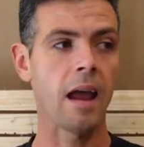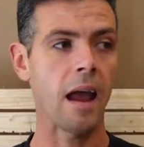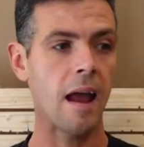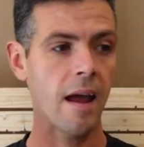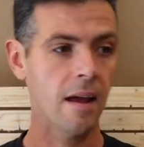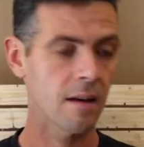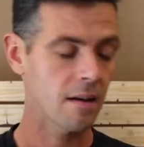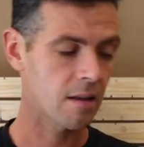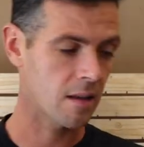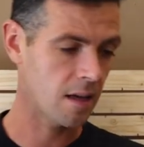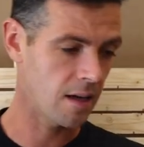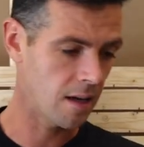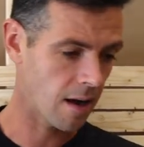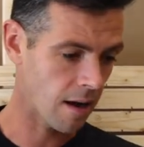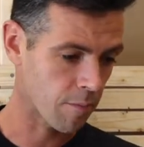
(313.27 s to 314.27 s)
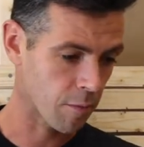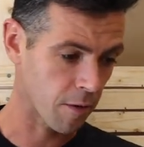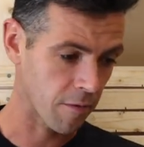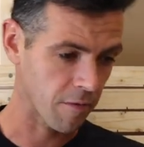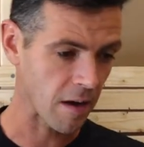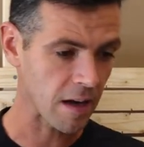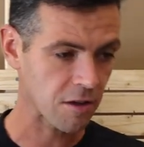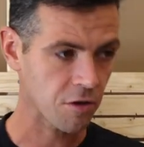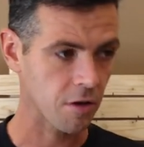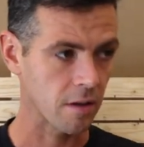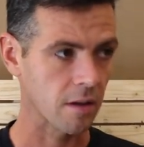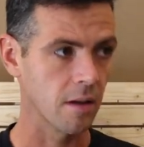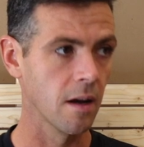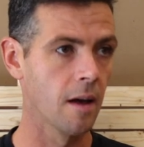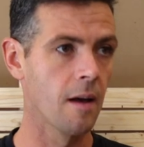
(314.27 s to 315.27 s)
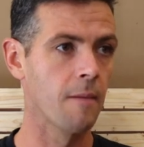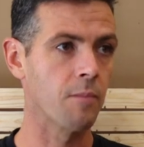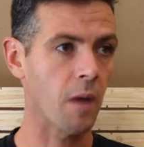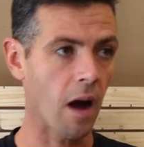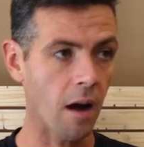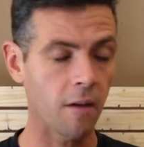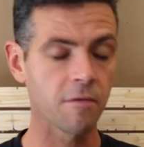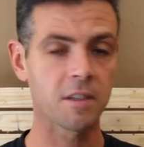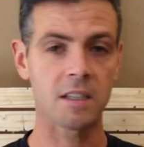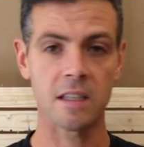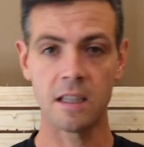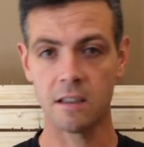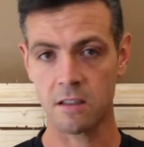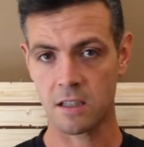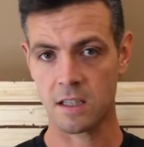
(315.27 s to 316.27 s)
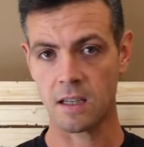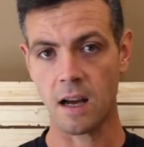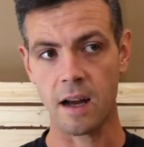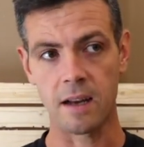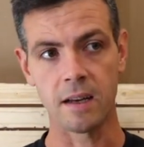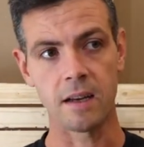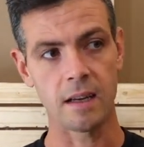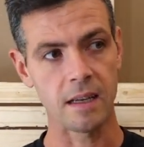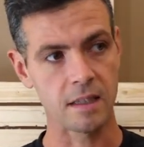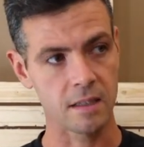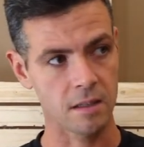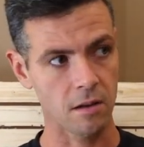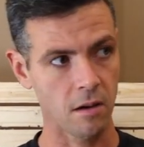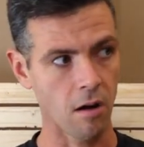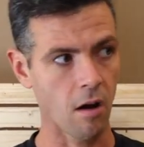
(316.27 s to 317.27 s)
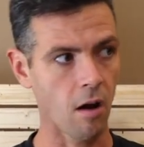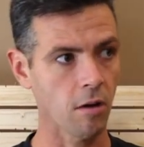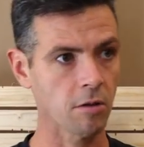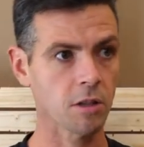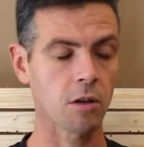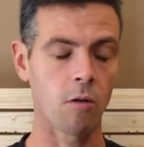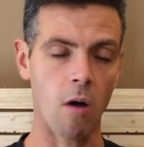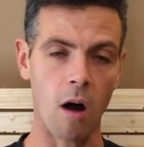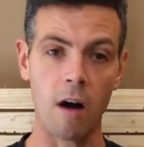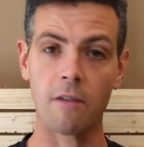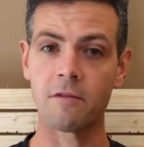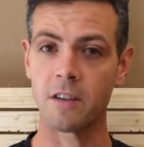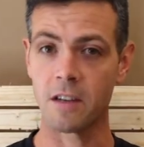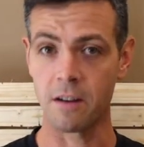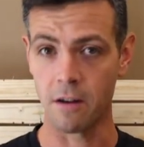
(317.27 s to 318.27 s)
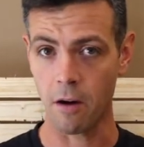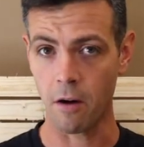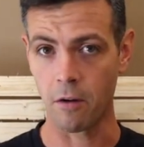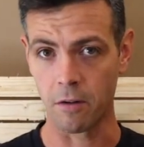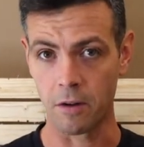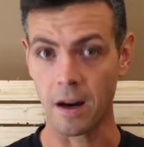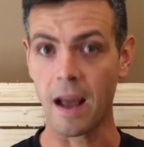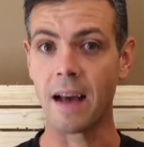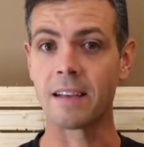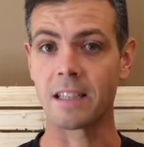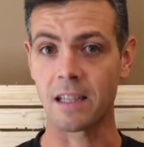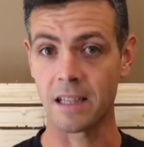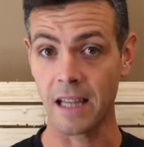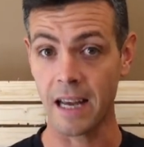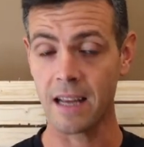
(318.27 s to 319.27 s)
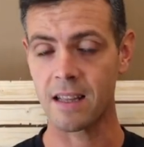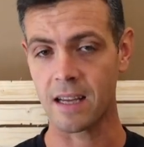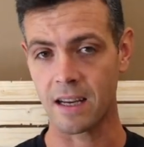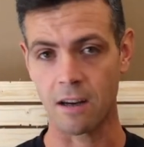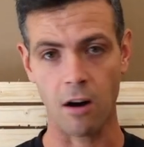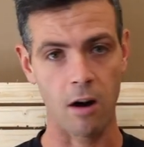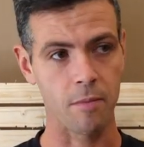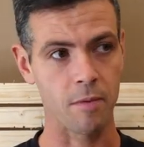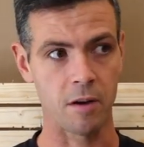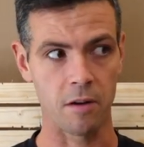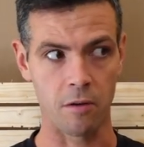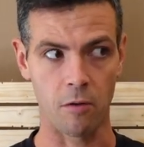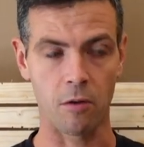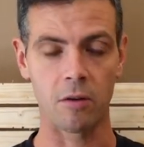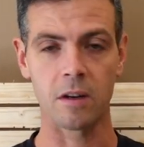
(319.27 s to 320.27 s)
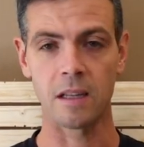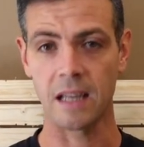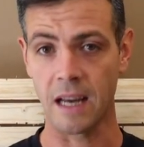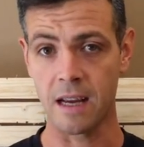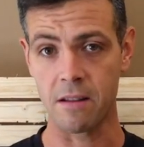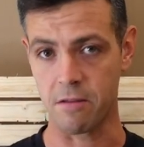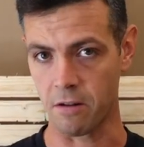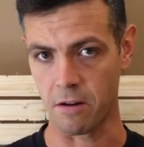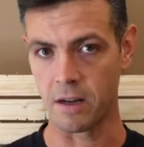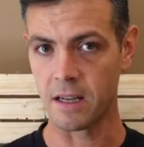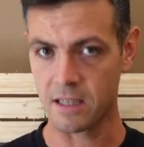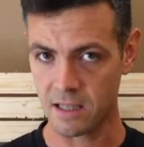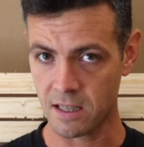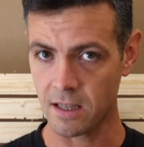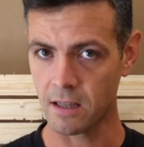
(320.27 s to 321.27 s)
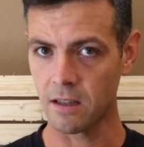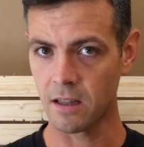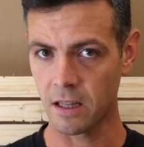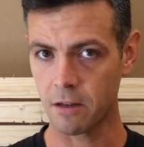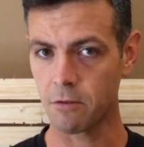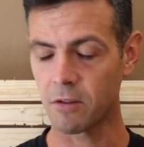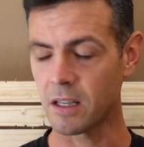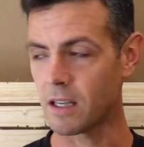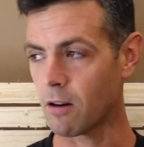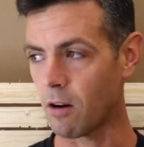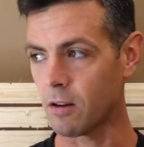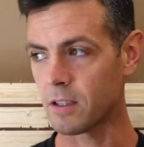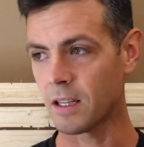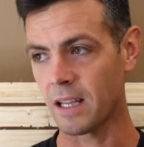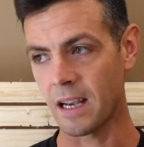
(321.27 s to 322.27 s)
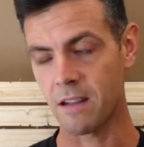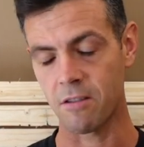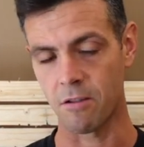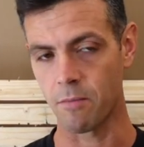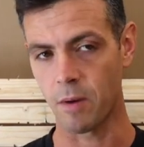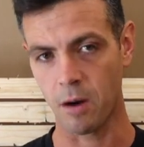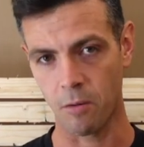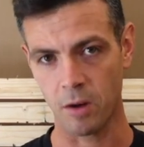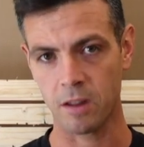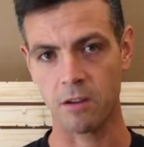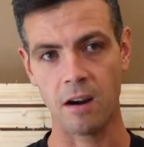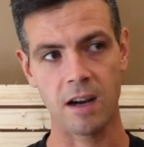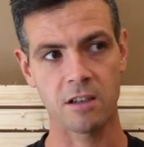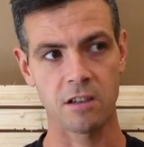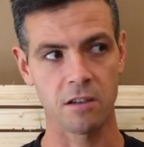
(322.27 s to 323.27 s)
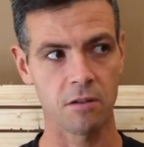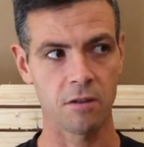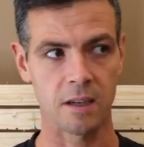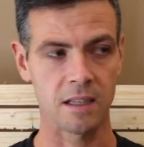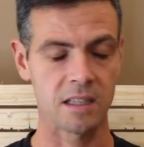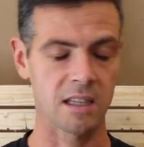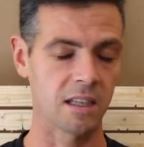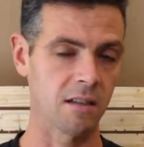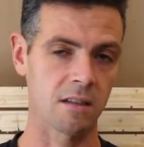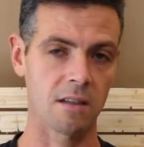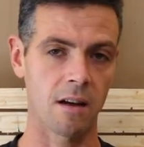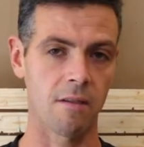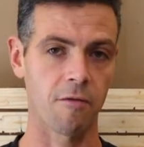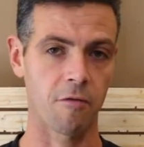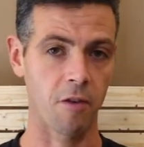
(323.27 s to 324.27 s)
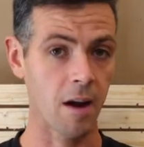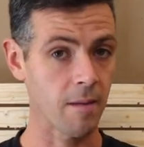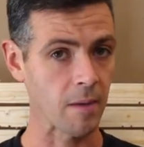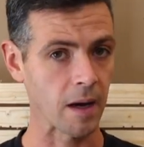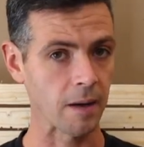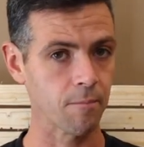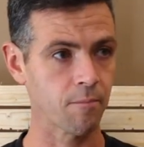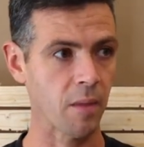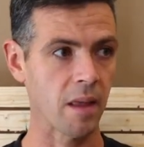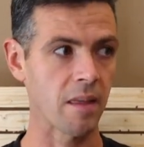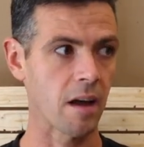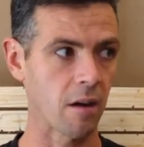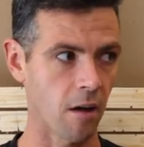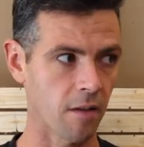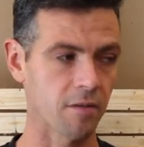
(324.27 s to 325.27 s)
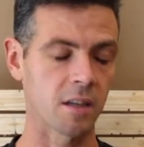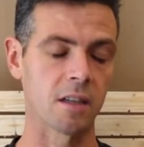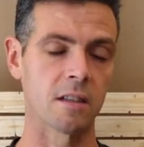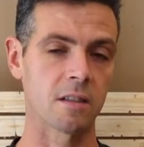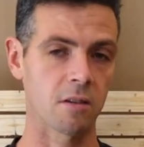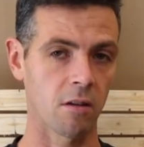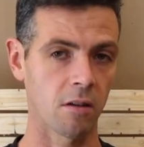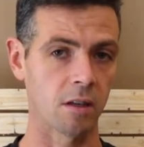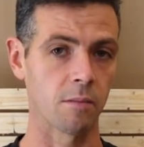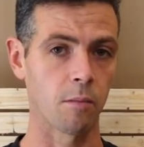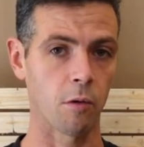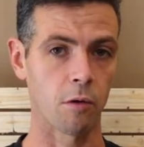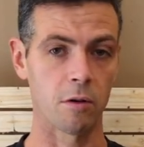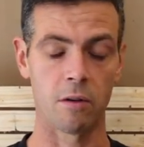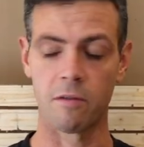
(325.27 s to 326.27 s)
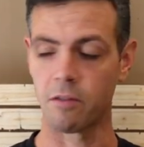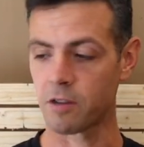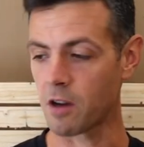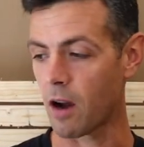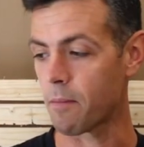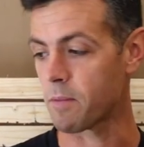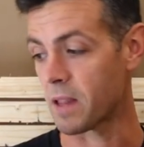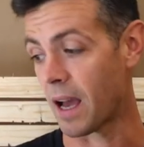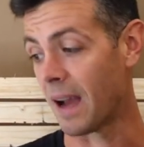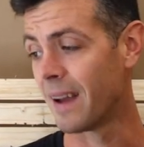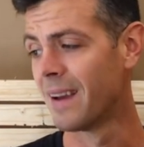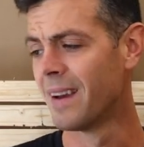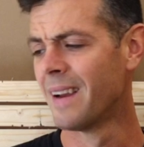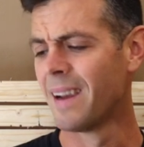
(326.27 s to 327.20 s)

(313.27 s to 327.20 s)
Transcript: And the uh, profession of steel stud is also often known as a lathing carpenter or a lather. It's still literally called a lather, but what they're actually doing is steel stud framing and then often installing board over top of that.